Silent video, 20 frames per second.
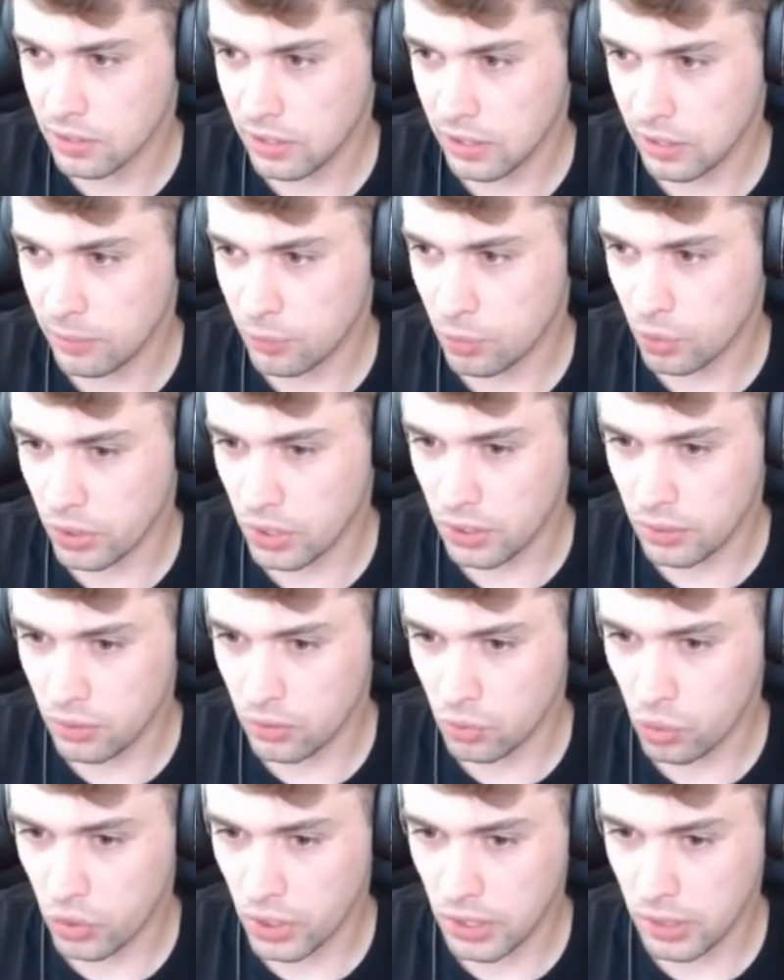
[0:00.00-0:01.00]
I'm
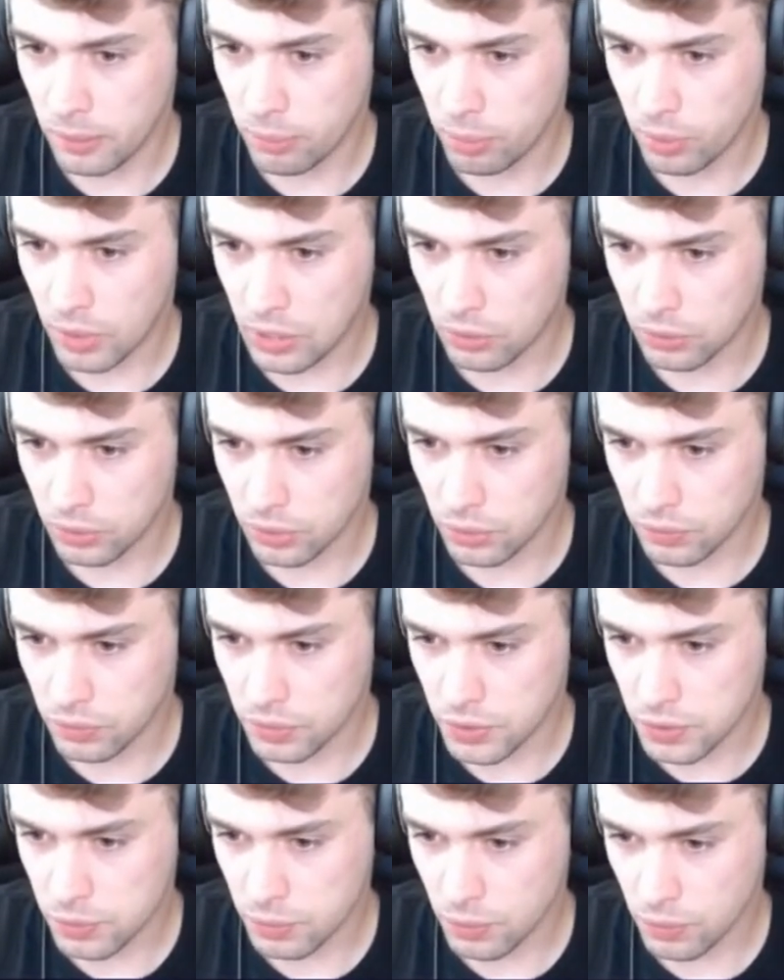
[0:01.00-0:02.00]
really, really proud of
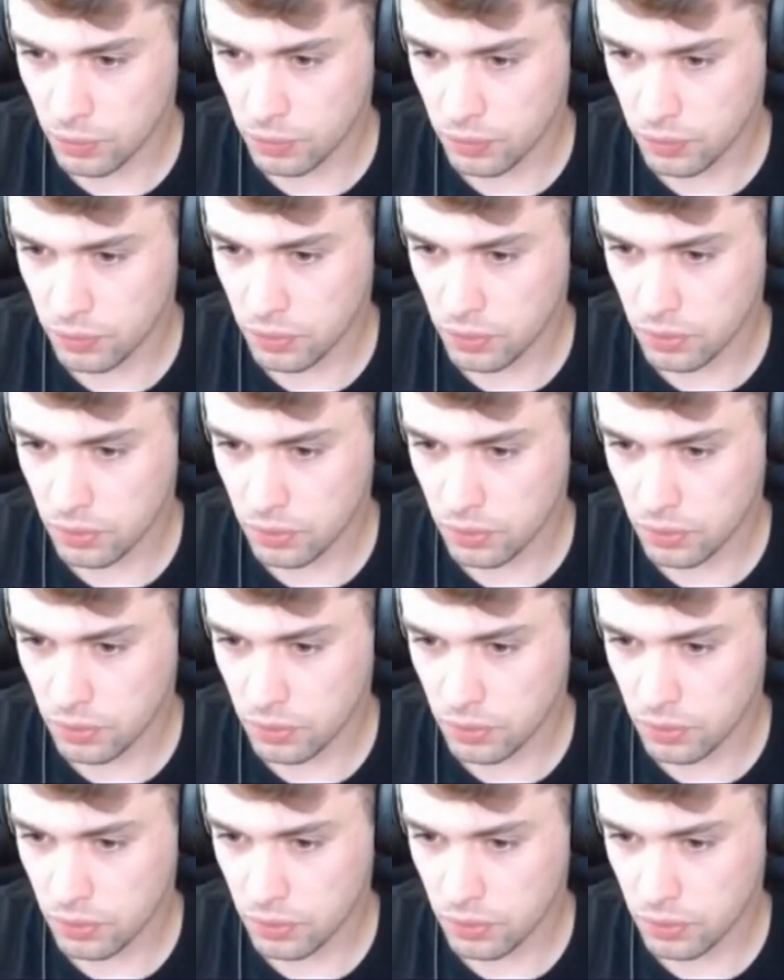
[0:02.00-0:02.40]
this move.